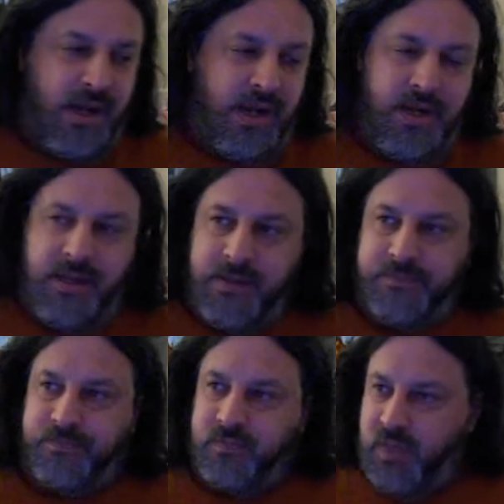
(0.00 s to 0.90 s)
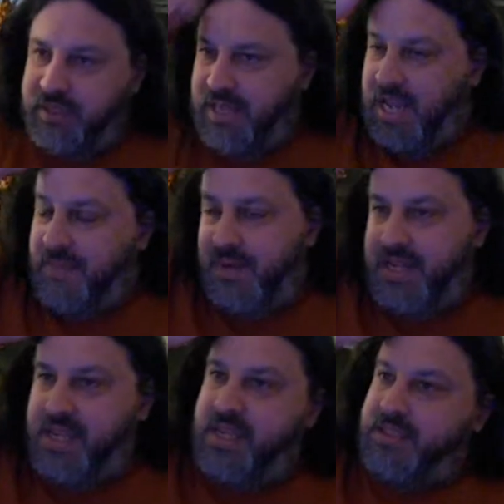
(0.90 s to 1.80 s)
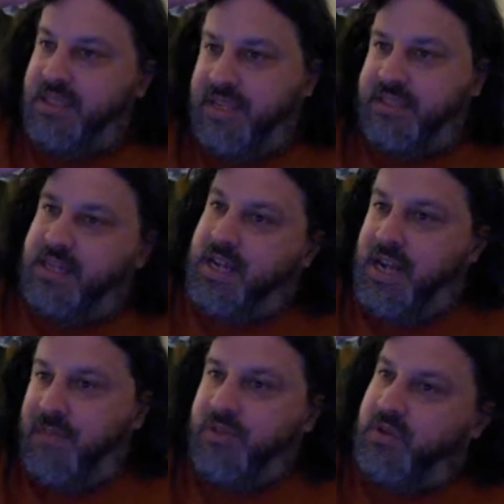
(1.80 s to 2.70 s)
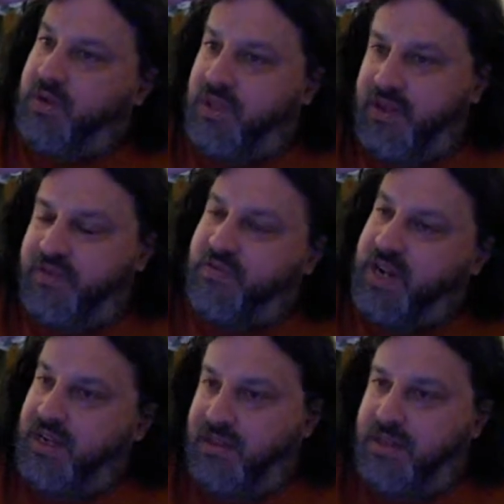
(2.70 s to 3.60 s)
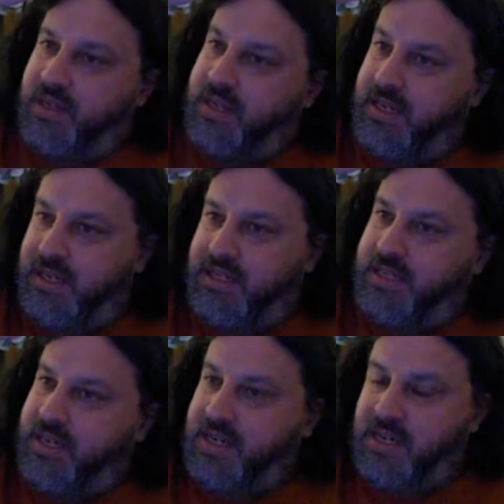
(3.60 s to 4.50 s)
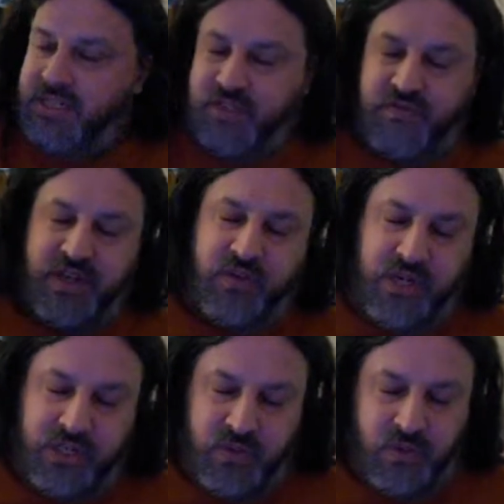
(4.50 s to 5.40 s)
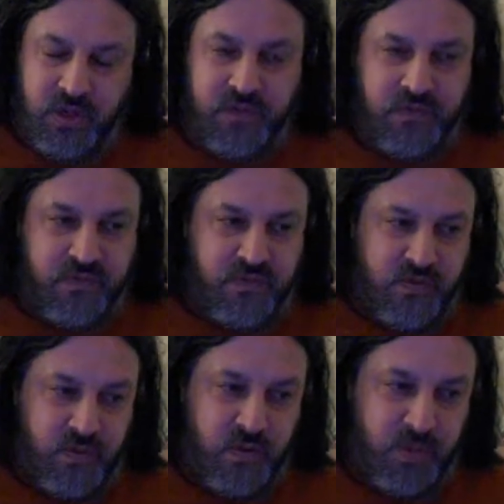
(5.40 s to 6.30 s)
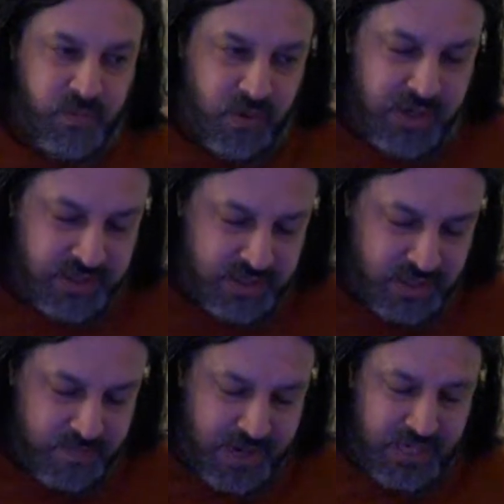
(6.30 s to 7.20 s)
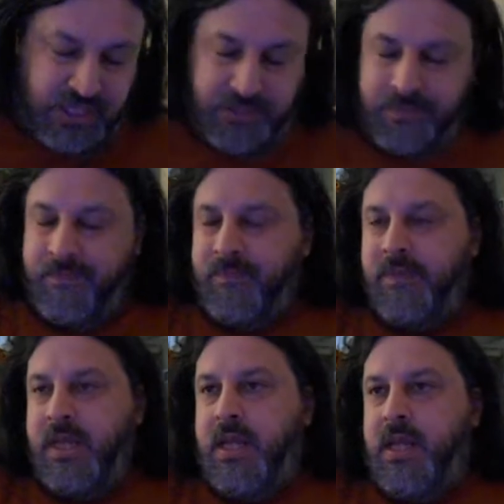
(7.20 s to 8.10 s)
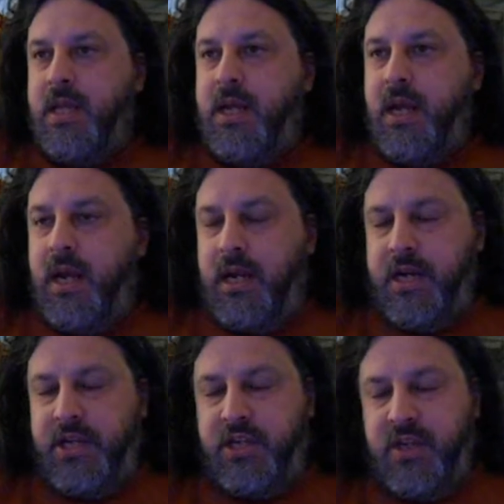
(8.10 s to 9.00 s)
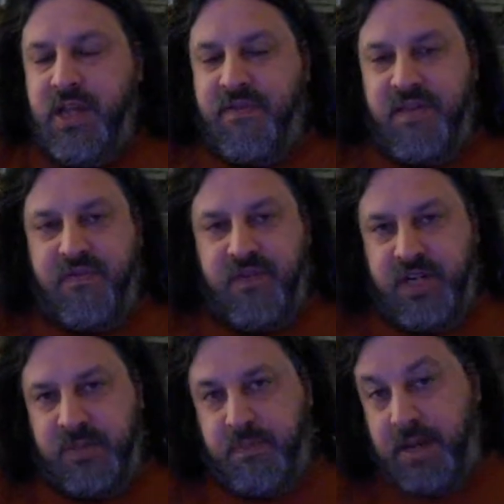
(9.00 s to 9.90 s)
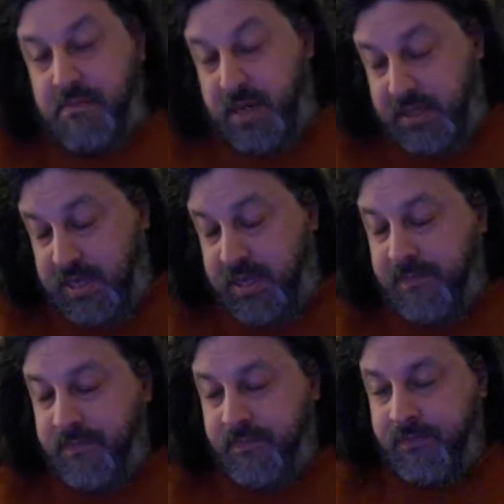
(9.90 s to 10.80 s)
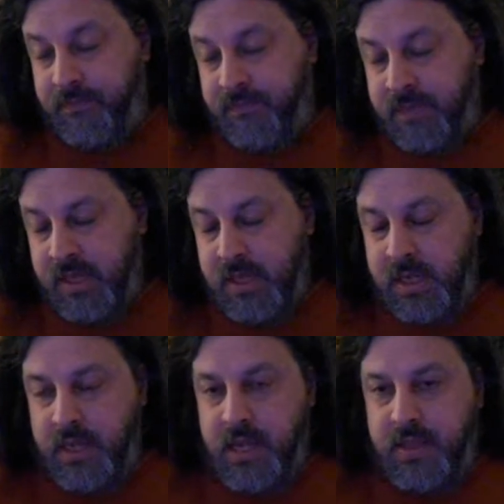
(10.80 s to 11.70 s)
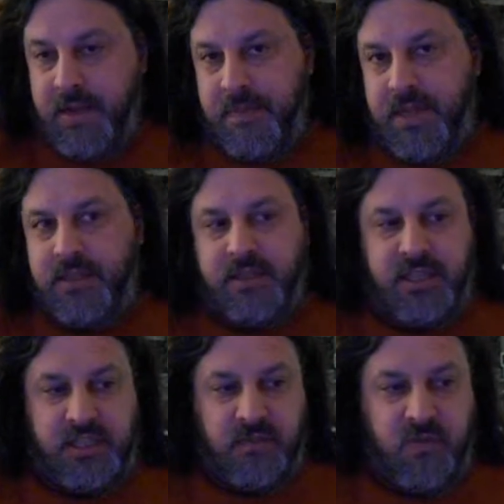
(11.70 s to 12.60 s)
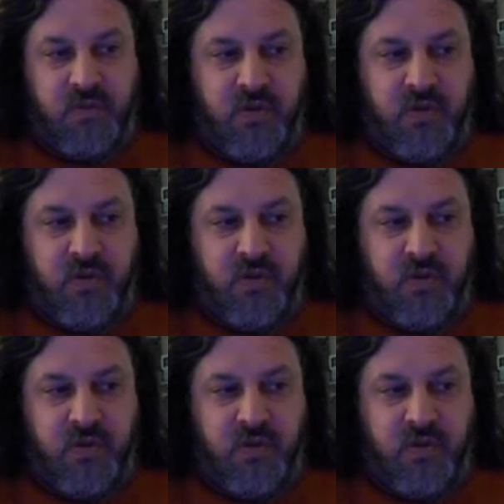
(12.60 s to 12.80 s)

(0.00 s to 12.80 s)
Uh, what's happening is that uh, I'm doing the final uh, D N S configuration work for the project on the bench. I should have that finished by Monday. And that means the system will